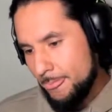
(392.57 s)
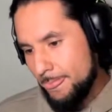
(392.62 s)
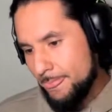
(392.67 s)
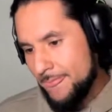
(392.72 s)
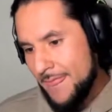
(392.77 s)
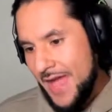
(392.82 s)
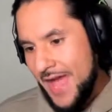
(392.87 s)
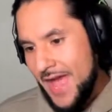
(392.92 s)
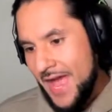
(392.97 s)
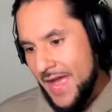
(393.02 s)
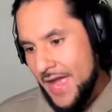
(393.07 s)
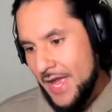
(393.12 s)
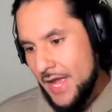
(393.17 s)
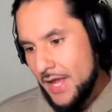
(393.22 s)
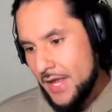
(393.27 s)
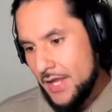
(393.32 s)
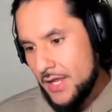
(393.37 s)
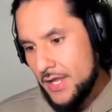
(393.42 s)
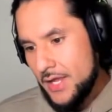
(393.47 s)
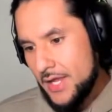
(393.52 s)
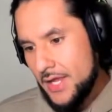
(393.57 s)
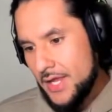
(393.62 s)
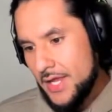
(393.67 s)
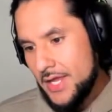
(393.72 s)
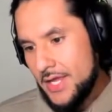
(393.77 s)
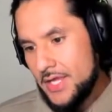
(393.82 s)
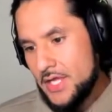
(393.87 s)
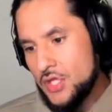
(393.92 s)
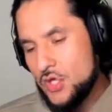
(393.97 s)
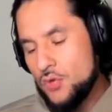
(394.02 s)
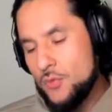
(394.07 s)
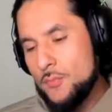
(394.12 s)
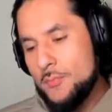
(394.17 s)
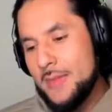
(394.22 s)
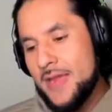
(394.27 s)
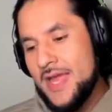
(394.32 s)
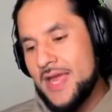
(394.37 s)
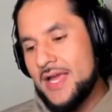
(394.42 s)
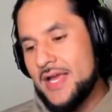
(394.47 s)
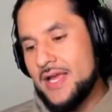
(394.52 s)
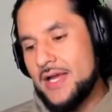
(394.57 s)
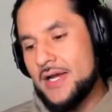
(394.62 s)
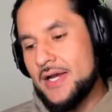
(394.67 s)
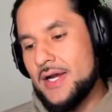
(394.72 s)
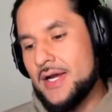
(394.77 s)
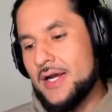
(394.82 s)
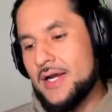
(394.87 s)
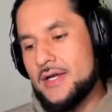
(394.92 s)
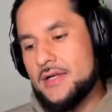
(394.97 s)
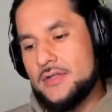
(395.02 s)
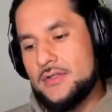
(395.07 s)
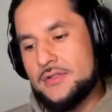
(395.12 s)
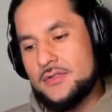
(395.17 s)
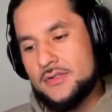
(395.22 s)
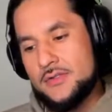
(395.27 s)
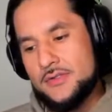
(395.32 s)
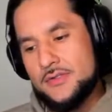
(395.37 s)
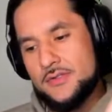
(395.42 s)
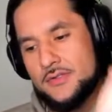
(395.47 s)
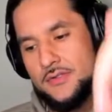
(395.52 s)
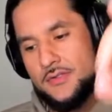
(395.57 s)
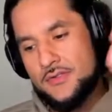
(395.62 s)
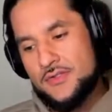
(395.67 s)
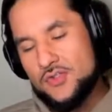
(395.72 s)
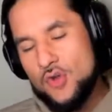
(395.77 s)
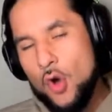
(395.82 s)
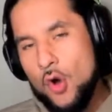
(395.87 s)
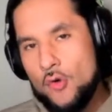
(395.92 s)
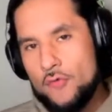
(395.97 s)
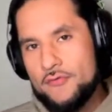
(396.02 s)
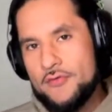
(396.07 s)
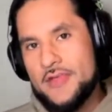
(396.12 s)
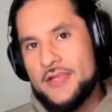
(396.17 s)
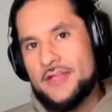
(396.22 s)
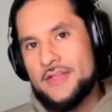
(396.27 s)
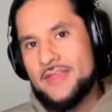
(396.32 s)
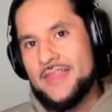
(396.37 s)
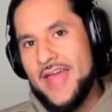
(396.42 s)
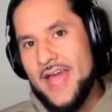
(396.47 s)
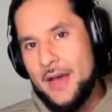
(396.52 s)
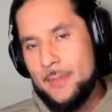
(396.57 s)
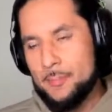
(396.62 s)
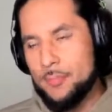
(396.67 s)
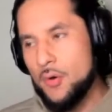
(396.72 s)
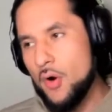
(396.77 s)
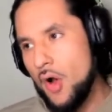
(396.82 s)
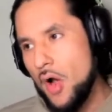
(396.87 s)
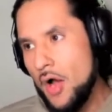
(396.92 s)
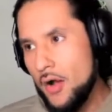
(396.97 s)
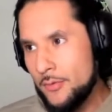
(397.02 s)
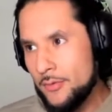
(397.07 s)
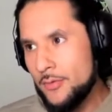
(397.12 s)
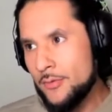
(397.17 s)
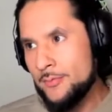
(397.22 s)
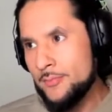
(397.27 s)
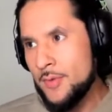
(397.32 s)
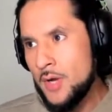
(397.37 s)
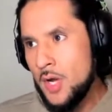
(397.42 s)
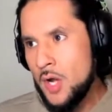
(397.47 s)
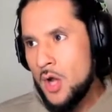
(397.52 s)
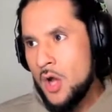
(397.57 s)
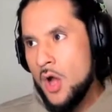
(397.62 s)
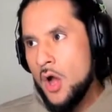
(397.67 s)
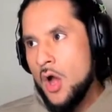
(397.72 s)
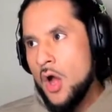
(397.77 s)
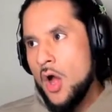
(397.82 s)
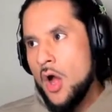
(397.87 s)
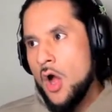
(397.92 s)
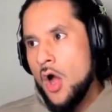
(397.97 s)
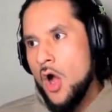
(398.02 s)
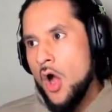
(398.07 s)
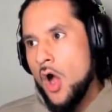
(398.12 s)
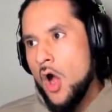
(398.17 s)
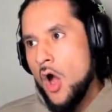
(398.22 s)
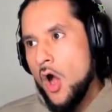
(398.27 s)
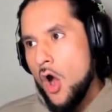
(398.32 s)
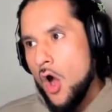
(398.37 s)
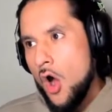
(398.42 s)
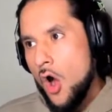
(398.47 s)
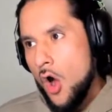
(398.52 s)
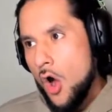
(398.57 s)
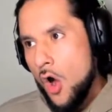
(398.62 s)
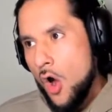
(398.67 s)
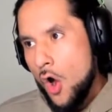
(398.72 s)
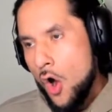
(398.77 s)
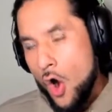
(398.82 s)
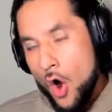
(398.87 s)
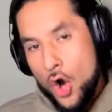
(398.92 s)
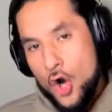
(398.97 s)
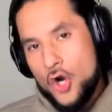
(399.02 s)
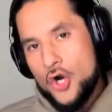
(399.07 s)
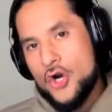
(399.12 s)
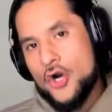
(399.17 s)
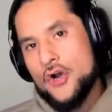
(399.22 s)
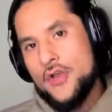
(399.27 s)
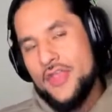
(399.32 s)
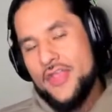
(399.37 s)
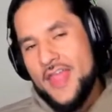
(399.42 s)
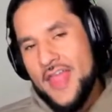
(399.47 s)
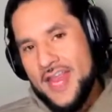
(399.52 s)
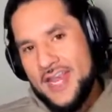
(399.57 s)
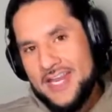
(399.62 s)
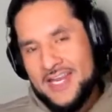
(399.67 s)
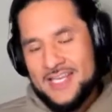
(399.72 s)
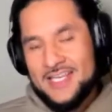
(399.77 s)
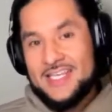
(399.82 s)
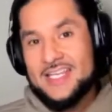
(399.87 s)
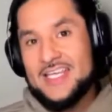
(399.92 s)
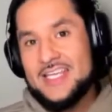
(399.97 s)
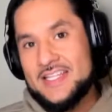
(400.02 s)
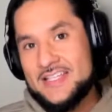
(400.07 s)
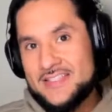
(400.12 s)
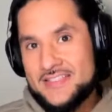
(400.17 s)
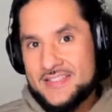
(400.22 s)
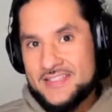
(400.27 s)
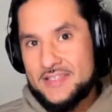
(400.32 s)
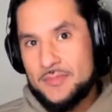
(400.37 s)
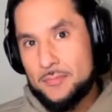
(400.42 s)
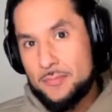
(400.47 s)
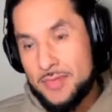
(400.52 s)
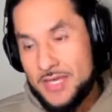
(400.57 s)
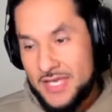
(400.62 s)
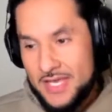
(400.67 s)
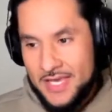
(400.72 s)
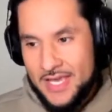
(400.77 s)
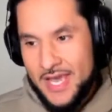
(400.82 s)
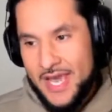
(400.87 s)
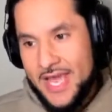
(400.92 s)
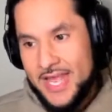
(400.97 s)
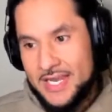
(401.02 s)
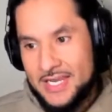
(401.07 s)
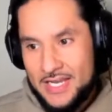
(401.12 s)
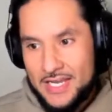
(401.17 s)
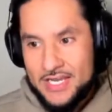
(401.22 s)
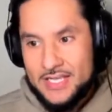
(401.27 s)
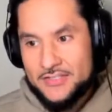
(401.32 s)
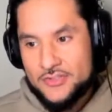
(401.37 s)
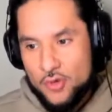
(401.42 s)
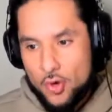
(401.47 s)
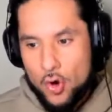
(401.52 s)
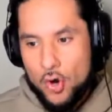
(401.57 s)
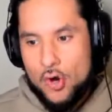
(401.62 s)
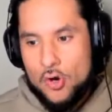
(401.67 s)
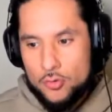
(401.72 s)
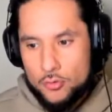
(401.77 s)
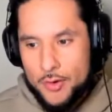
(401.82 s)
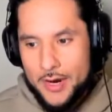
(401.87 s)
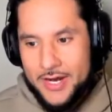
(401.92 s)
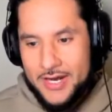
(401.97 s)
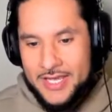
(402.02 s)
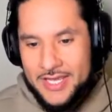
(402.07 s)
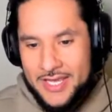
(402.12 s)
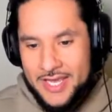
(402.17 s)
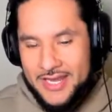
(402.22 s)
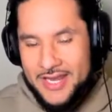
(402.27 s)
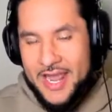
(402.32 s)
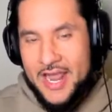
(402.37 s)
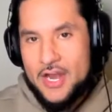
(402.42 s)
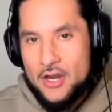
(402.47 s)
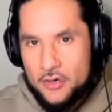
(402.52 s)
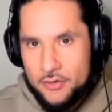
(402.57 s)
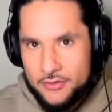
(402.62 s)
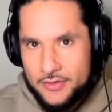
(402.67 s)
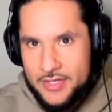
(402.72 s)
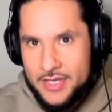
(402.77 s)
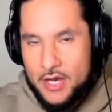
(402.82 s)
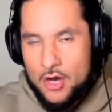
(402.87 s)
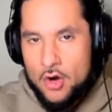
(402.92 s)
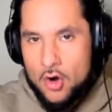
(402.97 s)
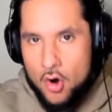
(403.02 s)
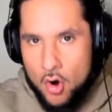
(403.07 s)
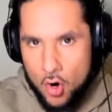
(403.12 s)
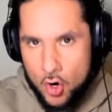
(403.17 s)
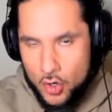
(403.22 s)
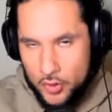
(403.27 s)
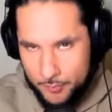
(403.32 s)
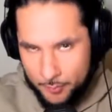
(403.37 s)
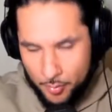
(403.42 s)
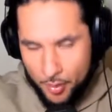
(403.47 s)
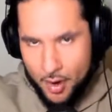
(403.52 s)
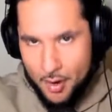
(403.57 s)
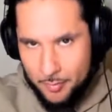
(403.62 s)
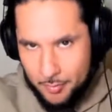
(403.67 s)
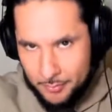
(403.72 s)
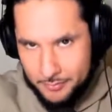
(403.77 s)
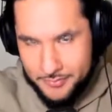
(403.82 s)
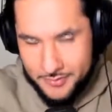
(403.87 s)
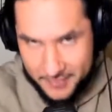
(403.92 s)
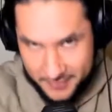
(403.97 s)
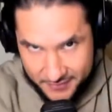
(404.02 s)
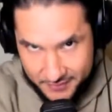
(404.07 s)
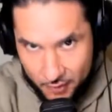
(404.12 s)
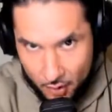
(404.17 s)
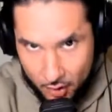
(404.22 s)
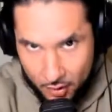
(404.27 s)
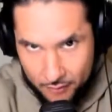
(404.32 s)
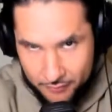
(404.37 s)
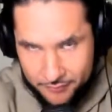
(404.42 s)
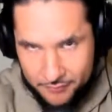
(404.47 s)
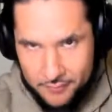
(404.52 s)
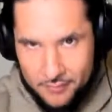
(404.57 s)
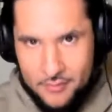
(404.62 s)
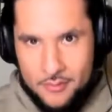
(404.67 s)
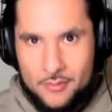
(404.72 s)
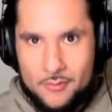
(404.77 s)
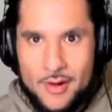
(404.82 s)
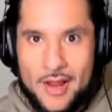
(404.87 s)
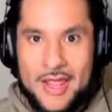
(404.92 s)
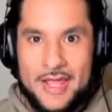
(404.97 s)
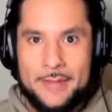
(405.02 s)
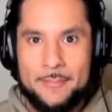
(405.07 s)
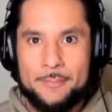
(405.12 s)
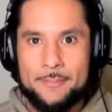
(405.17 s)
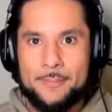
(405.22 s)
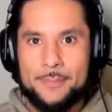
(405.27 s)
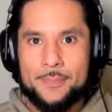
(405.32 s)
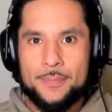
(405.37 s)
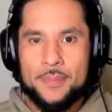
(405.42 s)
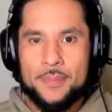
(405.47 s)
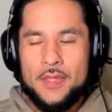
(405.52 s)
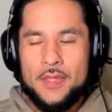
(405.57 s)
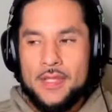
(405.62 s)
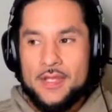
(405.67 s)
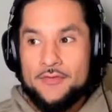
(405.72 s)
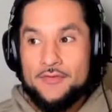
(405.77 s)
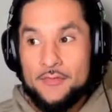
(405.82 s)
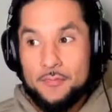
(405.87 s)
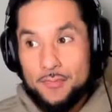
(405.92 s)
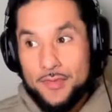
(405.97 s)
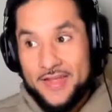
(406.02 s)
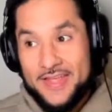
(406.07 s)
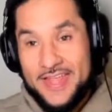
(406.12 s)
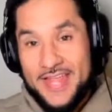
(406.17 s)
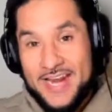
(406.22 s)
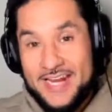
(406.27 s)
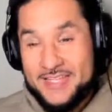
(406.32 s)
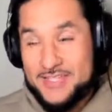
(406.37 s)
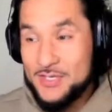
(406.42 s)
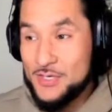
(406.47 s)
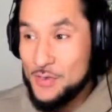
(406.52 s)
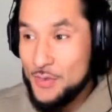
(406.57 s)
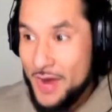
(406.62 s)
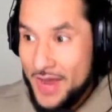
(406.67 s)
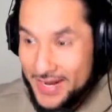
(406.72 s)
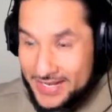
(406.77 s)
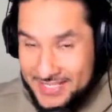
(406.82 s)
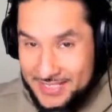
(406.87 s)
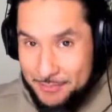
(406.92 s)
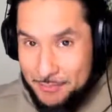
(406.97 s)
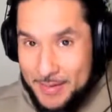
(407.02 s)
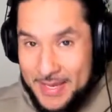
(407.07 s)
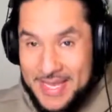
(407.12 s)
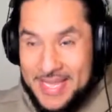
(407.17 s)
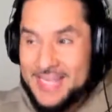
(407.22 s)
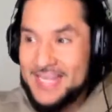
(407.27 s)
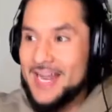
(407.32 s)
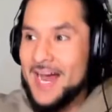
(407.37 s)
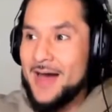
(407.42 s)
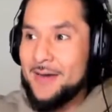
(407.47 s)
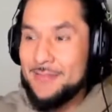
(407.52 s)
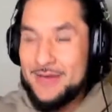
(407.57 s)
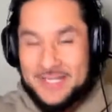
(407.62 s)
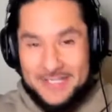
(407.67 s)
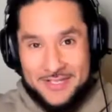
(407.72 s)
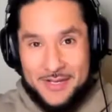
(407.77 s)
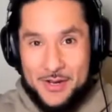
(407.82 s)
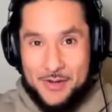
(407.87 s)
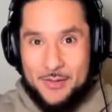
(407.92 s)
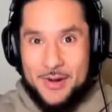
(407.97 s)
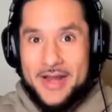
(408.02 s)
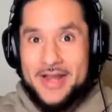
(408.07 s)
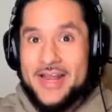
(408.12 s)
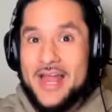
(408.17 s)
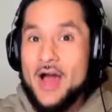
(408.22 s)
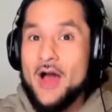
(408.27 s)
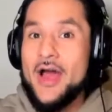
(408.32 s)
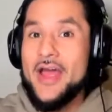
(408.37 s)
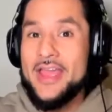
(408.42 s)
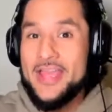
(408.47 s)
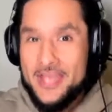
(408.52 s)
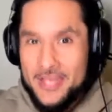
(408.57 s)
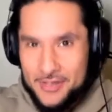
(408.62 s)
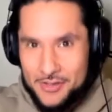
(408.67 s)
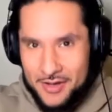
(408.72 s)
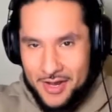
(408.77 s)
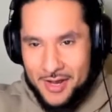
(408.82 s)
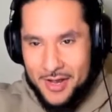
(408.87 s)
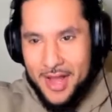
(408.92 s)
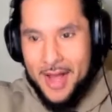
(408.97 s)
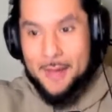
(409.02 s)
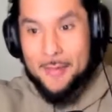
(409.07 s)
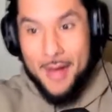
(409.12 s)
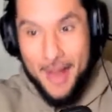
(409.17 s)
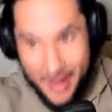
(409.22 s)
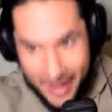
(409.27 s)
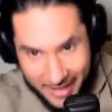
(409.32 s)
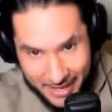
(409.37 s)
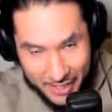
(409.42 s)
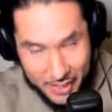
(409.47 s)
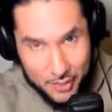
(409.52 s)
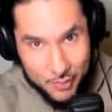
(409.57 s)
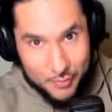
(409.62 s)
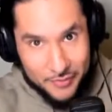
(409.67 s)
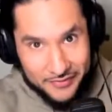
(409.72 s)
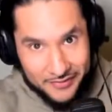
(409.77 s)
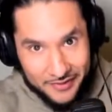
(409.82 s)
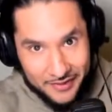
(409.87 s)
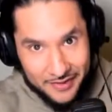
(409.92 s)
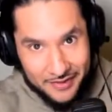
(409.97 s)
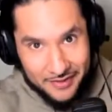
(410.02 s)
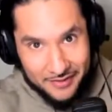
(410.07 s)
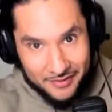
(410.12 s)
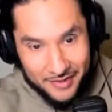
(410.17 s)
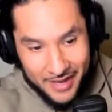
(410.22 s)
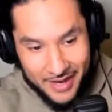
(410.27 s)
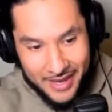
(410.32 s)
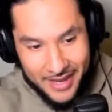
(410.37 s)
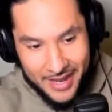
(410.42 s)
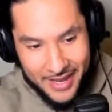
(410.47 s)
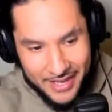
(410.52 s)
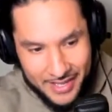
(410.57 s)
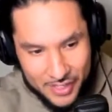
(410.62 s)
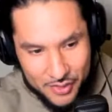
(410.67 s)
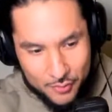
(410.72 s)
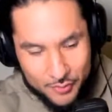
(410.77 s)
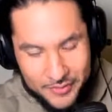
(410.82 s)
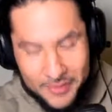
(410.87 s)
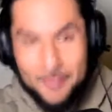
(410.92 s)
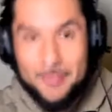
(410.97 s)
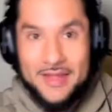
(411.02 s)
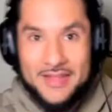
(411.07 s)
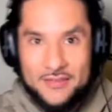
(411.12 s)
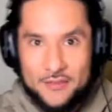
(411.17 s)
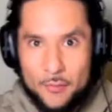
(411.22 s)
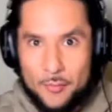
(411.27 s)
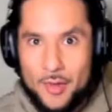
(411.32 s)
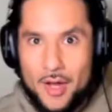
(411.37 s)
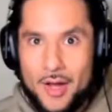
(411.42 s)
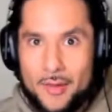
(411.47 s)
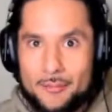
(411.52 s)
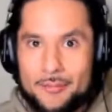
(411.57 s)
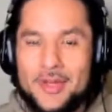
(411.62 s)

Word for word: that you make solving that problem harder than it needs to be and it's already inherently a hard problem to solve right if you play that at 2x speed i'm going to tell you right now i hate you i, I, I hate you with a I, I hate you with a mental bomb